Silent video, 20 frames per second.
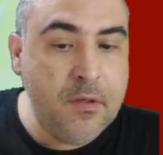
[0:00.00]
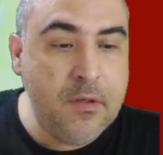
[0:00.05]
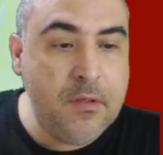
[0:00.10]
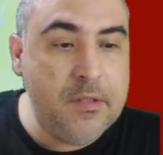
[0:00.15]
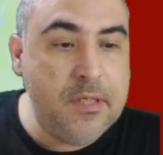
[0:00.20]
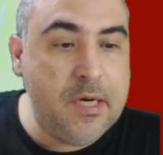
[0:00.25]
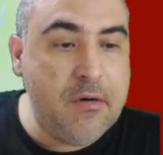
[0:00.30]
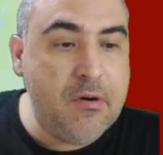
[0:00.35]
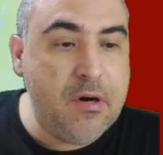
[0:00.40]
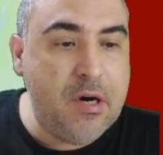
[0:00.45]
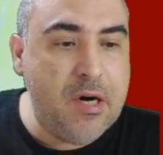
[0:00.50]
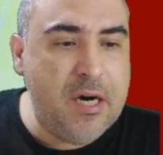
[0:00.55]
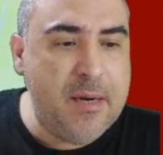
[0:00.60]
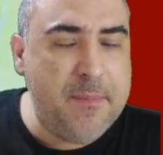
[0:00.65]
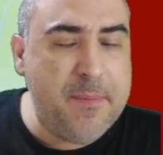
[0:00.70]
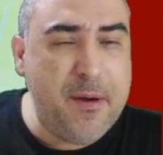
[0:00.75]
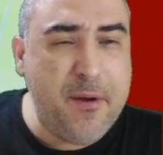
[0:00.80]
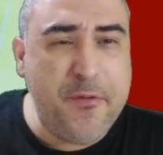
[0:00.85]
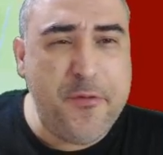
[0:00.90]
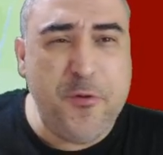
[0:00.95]
There are
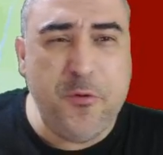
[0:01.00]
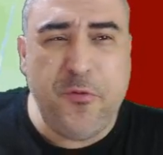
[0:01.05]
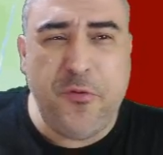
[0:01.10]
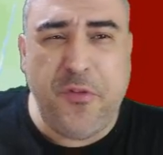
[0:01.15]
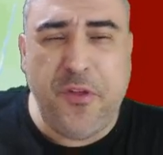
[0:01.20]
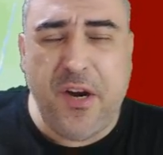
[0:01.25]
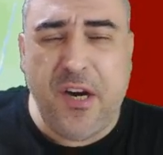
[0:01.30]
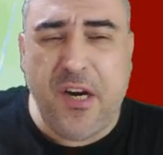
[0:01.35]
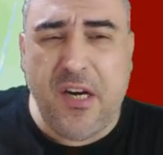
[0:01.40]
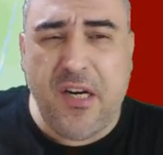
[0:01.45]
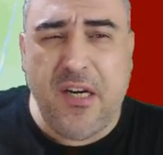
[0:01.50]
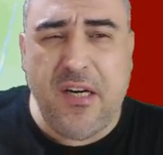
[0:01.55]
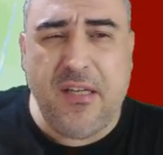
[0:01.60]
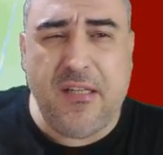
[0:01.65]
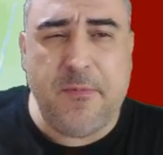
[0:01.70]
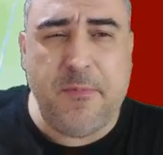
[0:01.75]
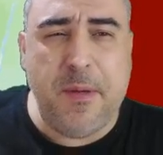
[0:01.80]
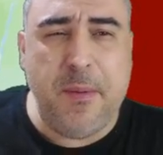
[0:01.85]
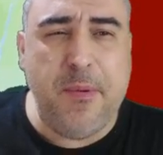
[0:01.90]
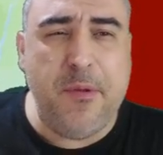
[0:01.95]
about
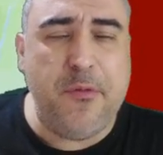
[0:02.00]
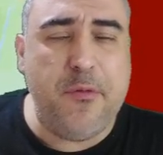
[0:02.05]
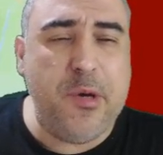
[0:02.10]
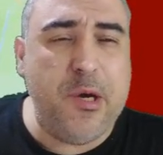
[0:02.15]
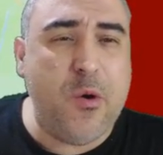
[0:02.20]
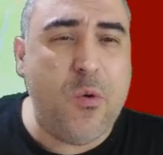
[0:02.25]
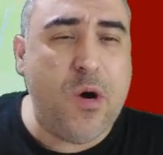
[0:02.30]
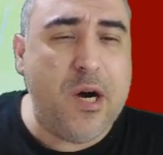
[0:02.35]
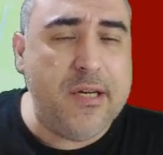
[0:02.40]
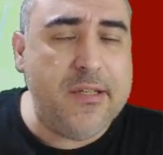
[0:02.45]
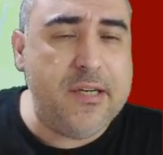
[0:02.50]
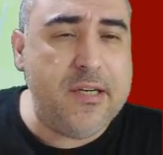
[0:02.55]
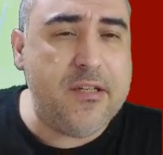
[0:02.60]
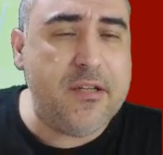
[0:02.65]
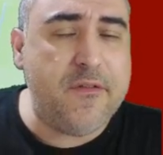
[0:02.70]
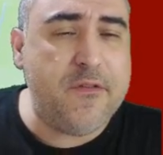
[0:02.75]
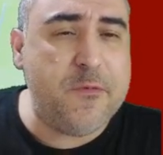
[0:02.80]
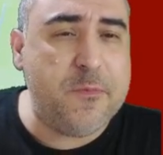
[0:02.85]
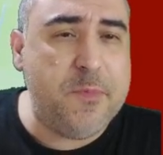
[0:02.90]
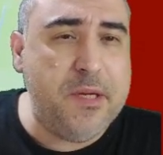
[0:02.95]
2/3, maybe 3/4
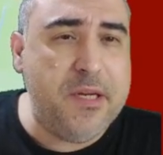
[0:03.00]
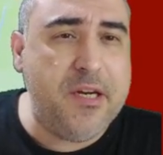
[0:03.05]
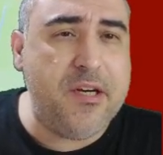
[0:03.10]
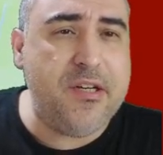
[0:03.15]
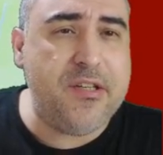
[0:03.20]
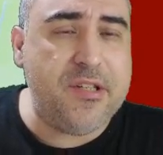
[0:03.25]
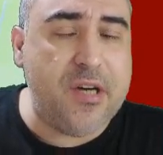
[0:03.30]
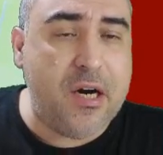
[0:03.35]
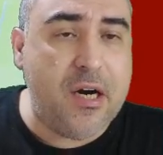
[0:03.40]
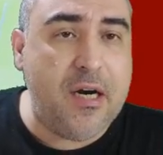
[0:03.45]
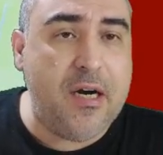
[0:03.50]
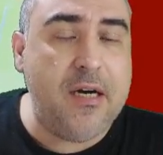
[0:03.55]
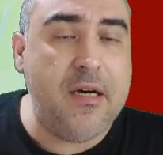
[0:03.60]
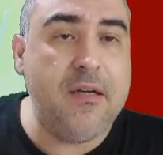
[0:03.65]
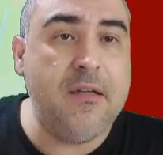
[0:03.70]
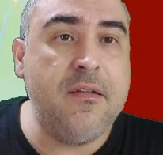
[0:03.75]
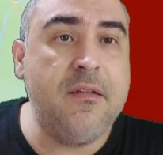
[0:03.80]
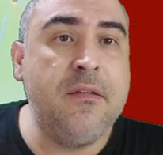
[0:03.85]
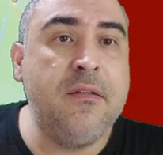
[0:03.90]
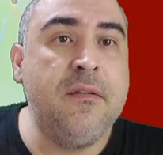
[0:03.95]
of speakers
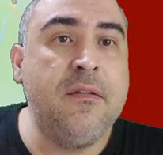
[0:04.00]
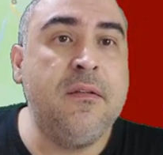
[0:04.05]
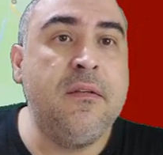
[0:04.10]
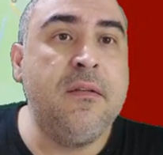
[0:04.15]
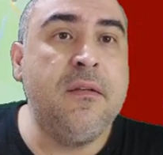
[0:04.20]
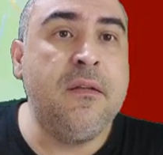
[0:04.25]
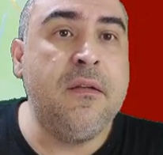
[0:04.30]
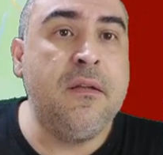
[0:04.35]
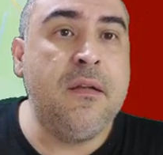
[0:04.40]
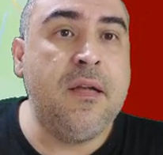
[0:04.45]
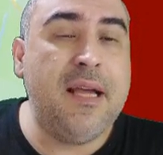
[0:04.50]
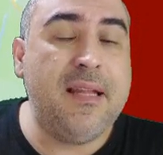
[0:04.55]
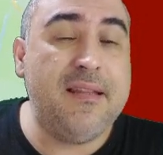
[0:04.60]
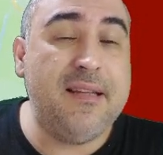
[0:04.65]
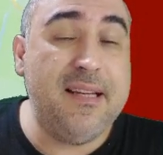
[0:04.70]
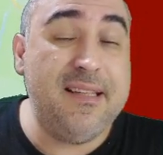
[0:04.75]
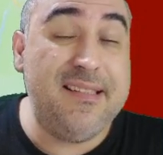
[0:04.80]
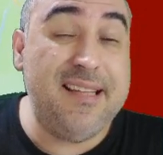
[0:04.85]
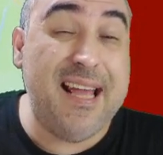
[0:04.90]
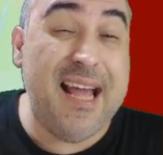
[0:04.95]
are, at
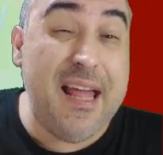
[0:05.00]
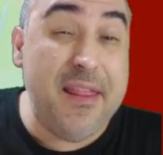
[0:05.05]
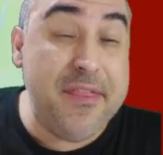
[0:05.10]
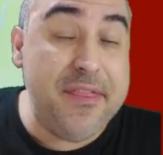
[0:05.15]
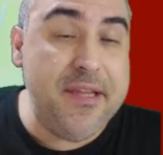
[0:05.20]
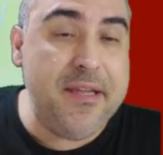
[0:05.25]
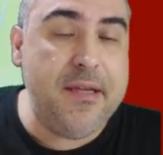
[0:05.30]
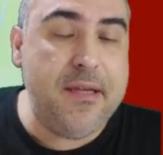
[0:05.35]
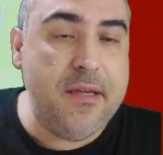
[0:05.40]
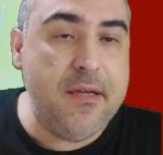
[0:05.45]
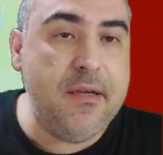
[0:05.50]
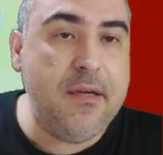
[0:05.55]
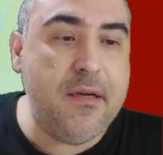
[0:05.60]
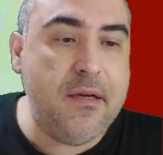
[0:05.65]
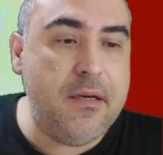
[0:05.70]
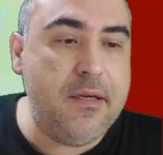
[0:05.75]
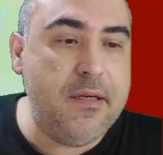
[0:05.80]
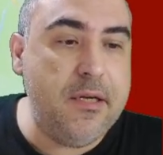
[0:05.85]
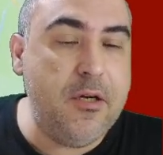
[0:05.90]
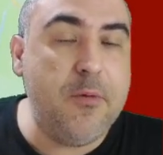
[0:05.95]
least the ethnic
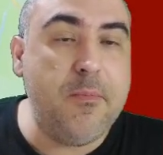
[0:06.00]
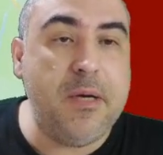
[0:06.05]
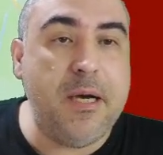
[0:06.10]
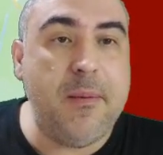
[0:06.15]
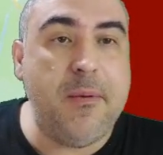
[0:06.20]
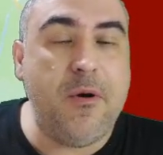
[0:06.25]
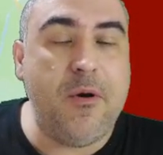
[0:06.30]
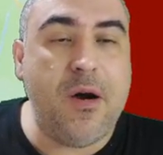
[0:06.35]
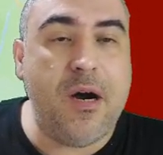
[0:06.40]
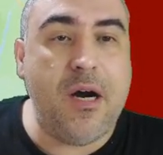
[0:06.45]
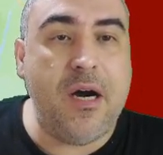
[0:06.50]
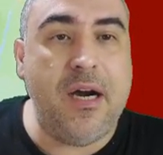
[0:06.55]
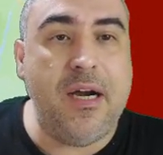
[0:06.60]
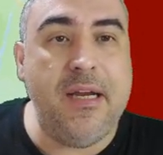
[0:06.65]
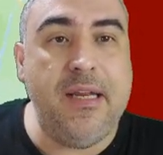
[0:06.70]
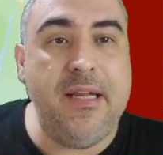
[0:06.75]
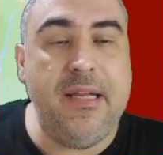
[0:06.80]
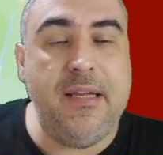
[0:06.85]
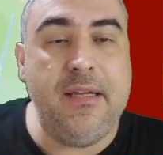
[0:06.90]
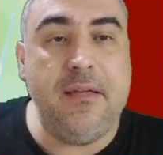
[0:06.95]
Yanomamo, are
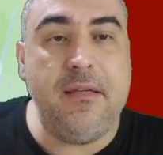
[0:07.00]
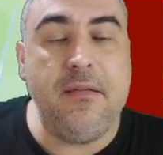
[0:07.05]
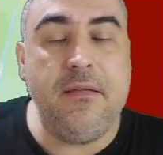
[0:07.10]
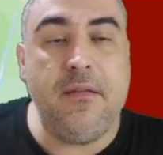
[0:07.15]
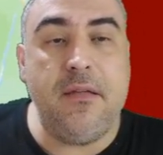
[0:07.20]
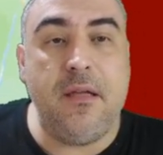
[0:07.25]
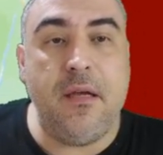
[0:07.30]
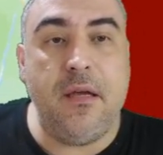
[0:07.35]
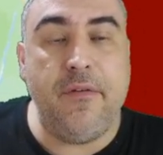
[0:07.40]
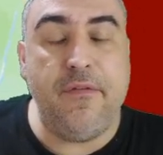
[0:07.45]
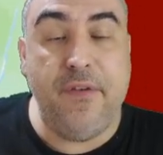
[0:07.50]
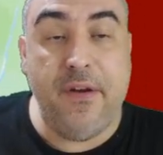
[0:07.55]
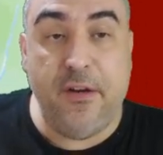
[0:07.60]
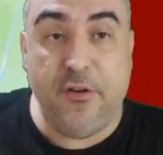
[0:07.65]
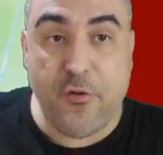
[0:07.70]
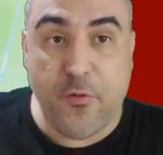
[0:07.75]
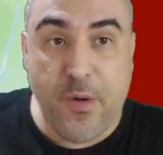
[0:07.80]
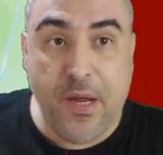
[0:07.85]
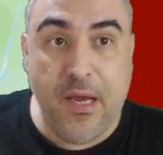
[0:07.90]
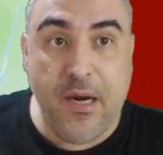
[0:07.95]
in
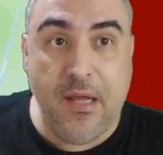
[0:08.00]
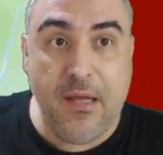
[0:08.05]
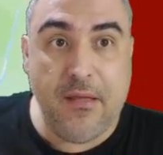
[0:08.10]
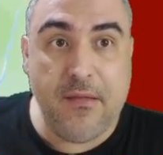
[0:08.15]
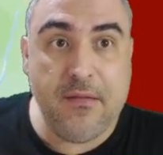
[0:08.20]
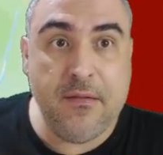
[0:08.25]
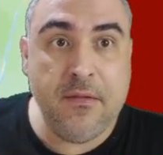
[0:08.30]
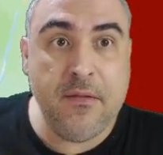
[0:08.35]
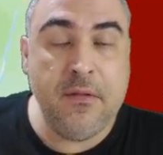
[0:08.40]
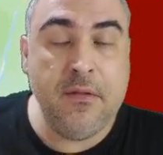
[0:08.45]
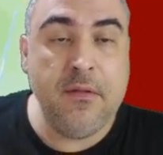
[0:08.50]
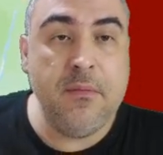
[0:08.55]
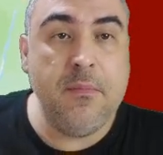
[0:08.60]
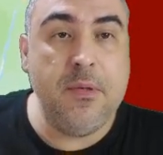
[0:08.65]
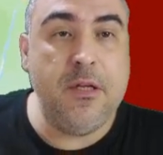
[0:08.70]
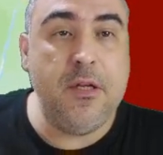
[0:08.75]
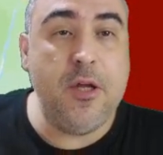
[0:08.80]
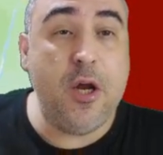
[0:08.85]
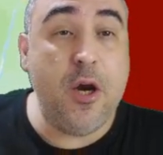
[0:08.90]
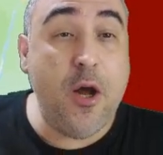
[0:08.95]
Venezuela.
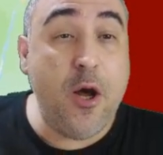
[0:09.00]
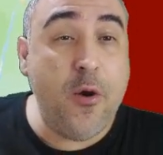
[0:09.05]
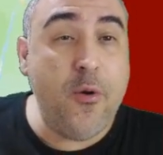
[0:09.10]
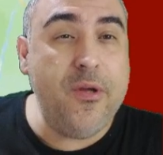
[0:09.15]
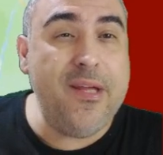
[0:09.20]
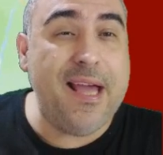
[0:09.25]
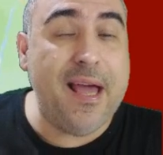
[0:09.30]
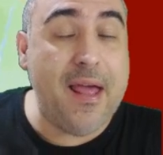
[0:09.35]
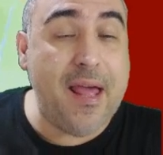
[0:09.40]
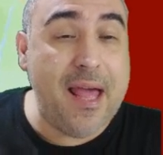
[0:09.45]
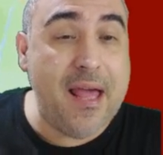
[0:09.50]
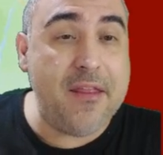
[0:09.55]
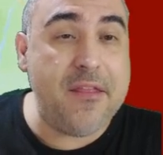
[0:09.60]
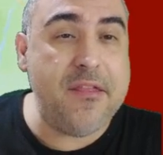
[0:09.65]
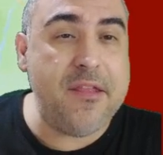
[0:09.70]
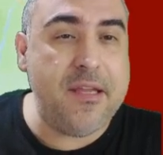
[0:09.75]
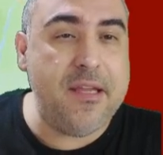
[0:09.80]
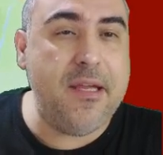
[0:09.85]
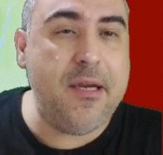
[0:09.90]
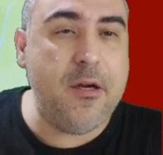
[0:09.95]
But not all
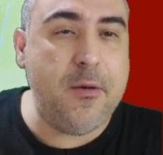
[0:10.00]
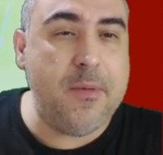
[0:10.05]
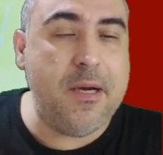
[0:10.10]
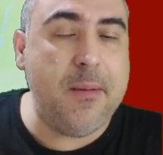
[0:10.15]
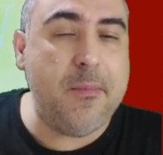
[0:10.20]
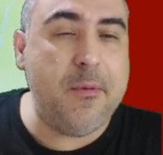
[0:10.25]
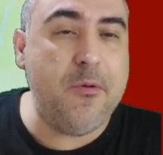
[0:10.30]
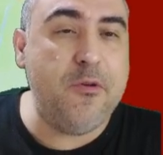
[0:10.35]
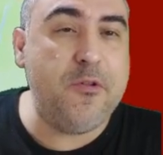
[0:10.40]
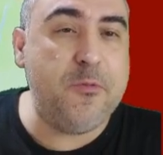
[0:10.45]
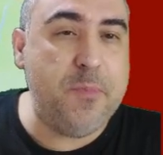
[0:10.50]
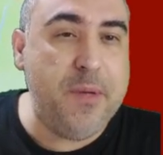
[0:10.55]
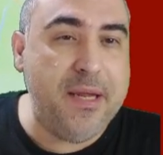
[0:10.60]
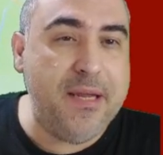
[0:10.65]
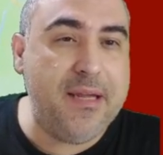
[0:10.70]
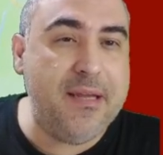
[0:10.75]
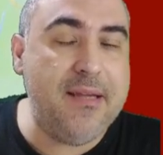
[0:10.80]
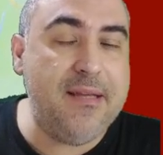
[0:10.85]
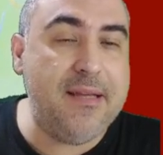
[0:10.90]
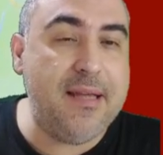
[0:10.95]
ethnic Yanomamo
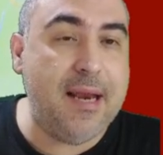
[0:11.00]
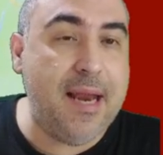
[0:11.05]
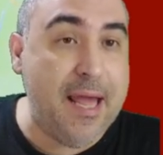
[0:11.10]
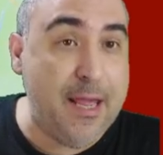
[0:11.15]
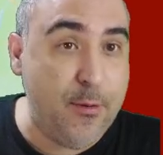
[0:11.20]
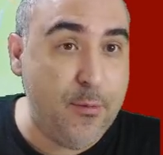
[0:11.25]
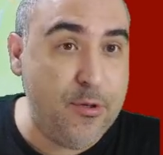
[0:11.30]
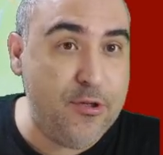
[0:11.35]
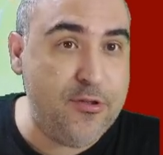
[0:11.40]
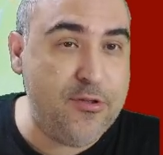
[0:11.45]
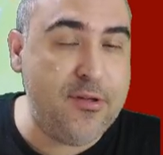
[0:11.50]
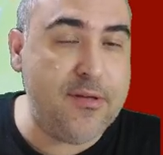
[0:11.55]
speak the language.